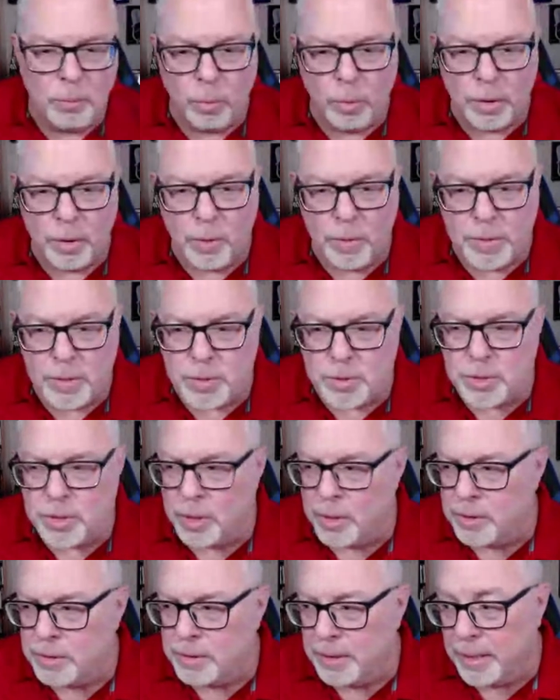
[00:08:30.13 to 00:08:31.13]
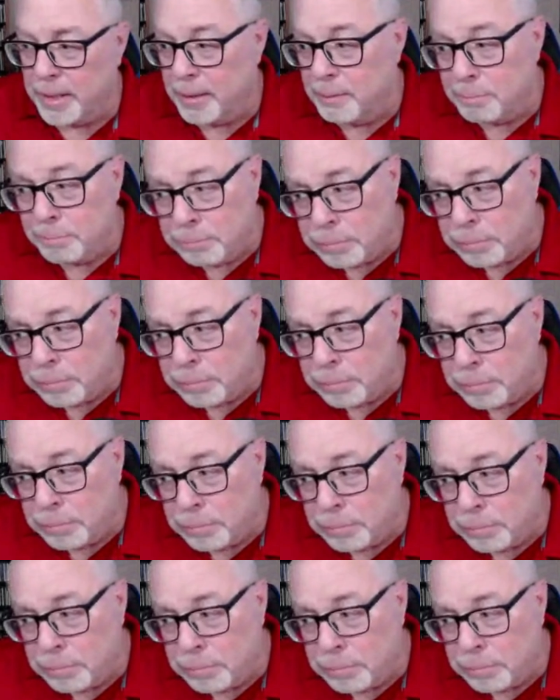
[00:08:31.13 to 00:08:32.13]
we're going to start to get
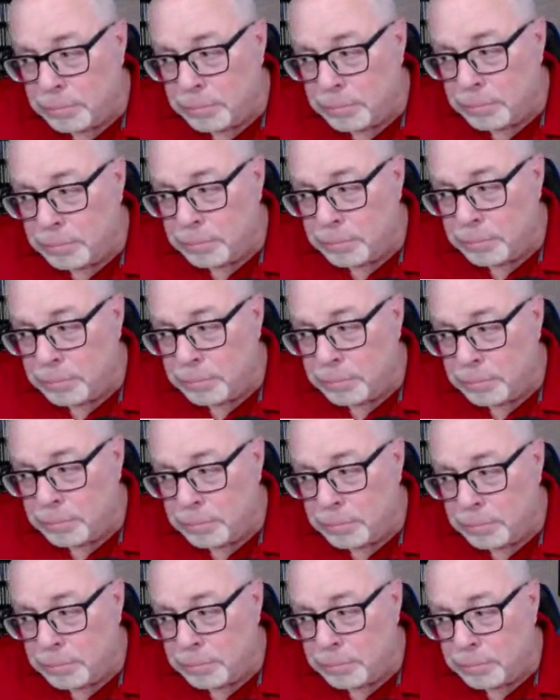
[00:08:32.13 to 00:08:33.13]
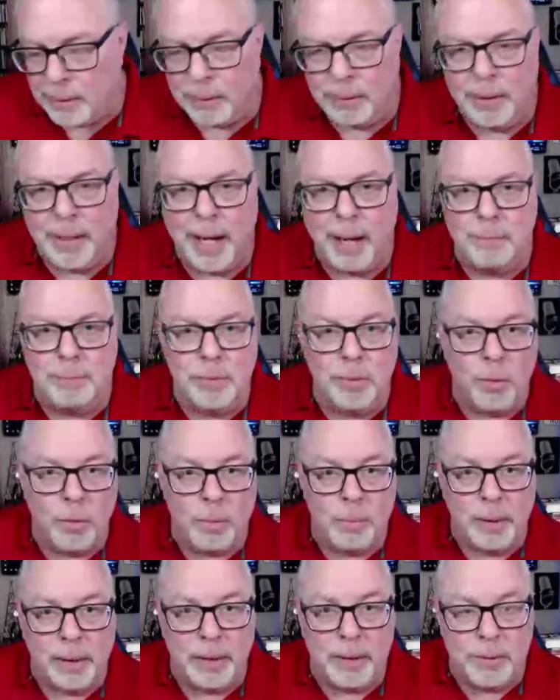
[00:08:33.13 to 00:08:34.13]
probably a little
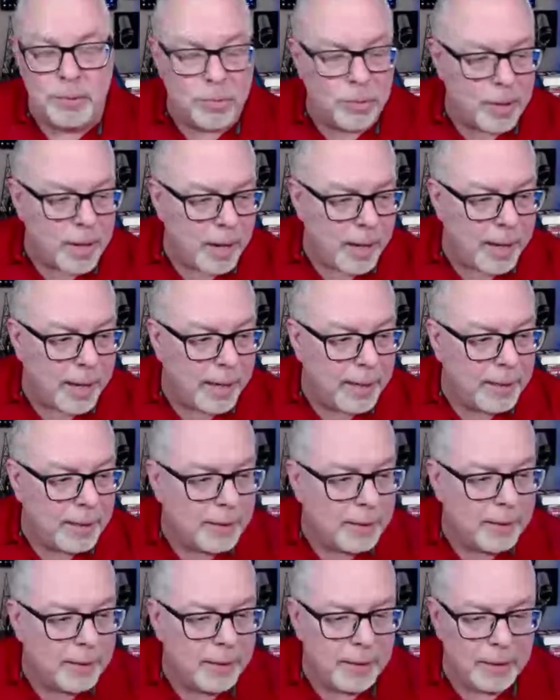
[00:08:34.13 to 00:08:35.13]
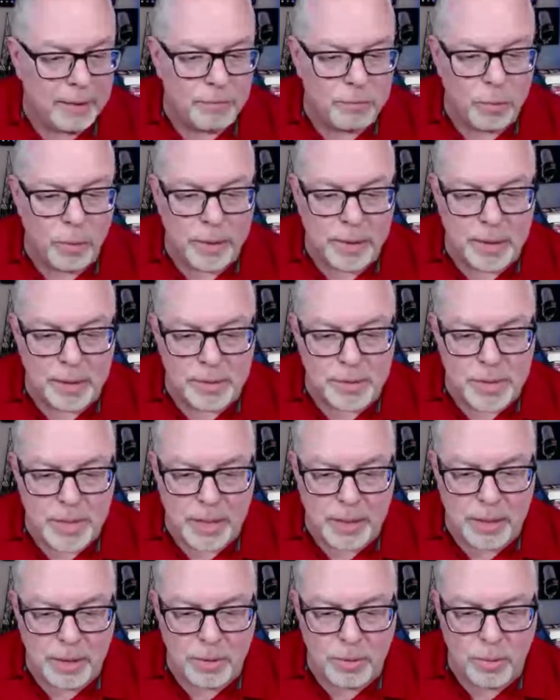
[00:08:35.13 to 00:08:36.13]
abnormally dry if we
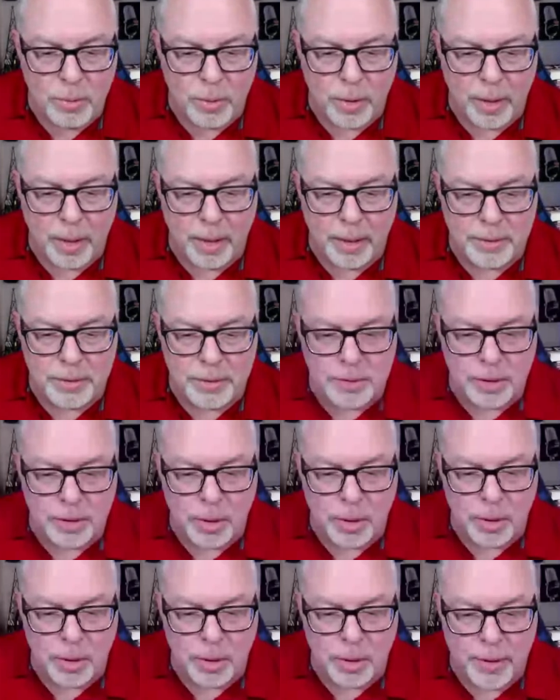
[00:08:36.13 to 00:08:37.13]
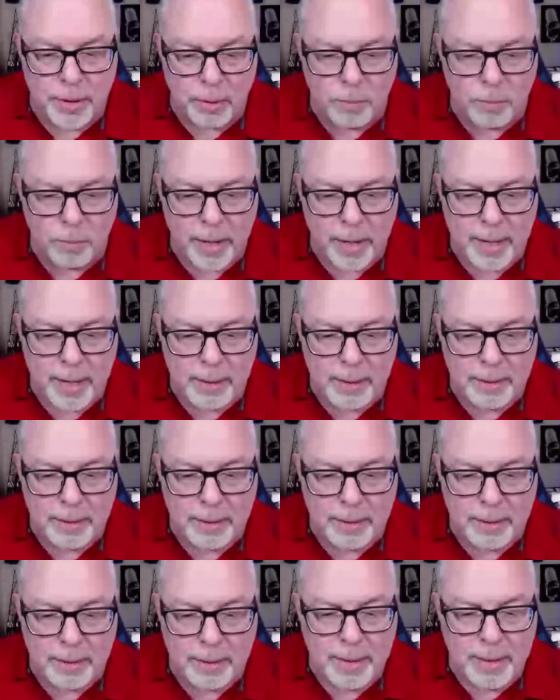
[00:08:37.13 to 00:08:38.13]
continue uh, to go without rain.
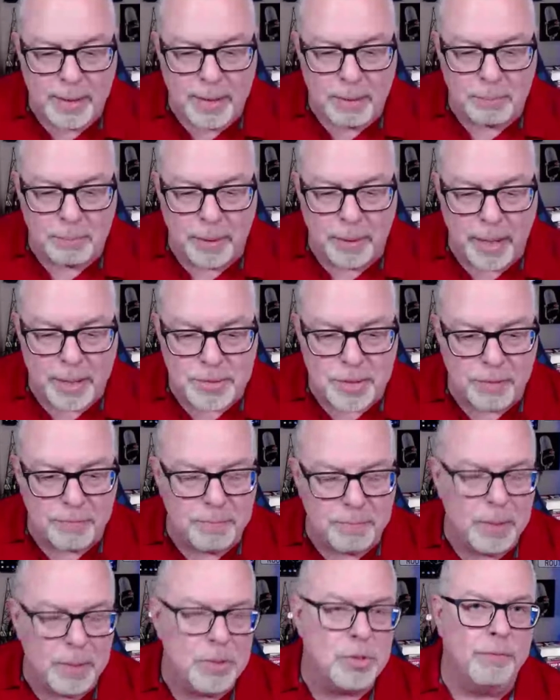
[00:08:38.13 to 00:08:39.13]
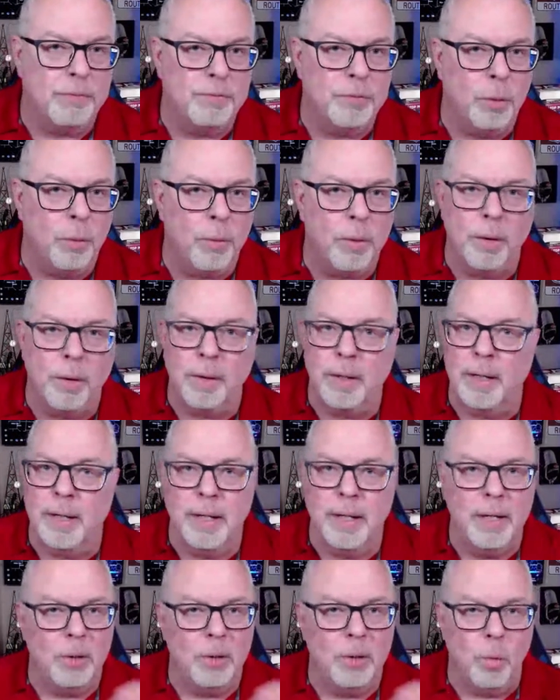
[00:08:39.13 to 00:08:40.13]
But as I've mentioned before,
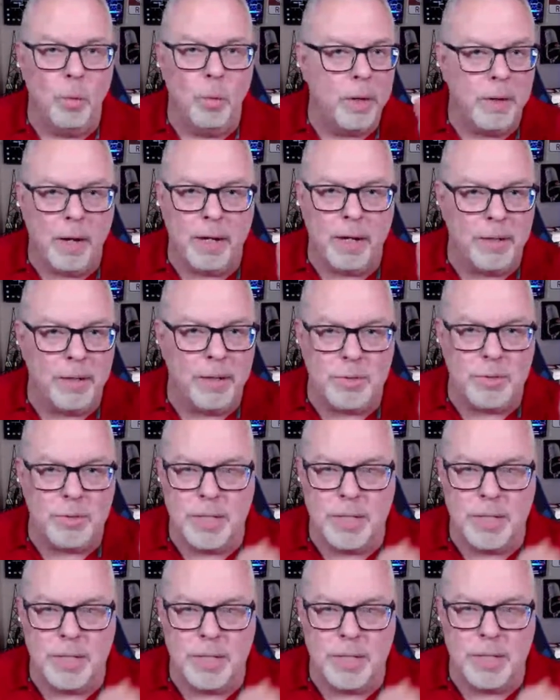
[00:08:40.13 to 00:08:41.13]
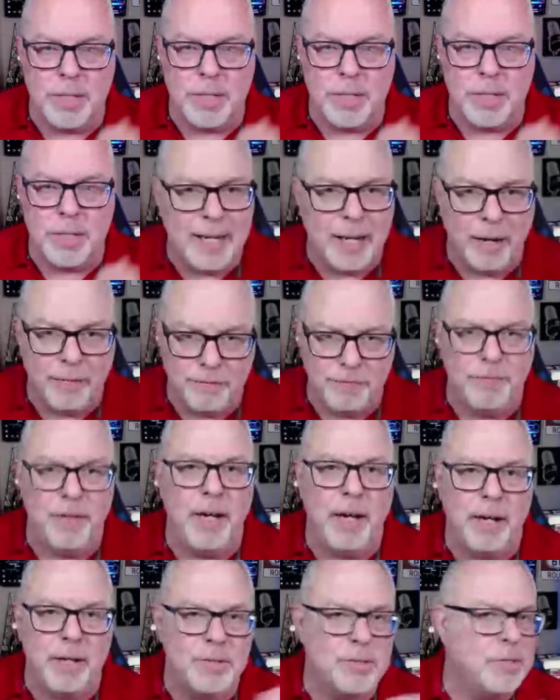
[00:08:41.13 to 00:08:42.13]
we're not going to see any
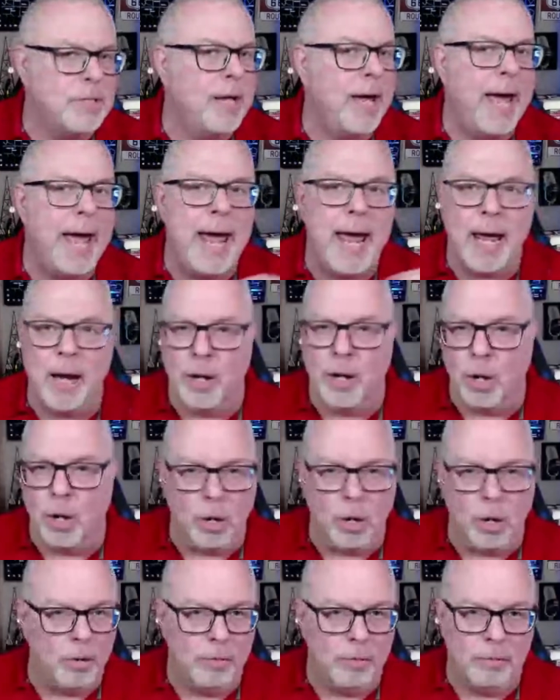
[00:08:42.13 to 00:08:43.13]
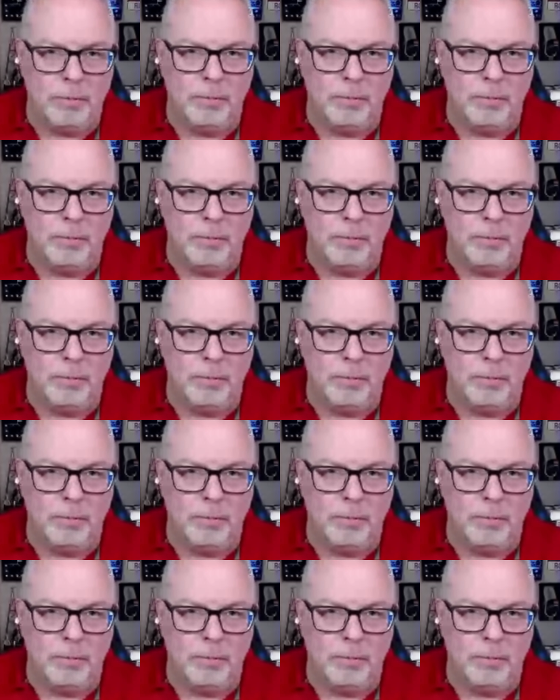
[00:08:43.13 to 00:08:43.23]
effects at all,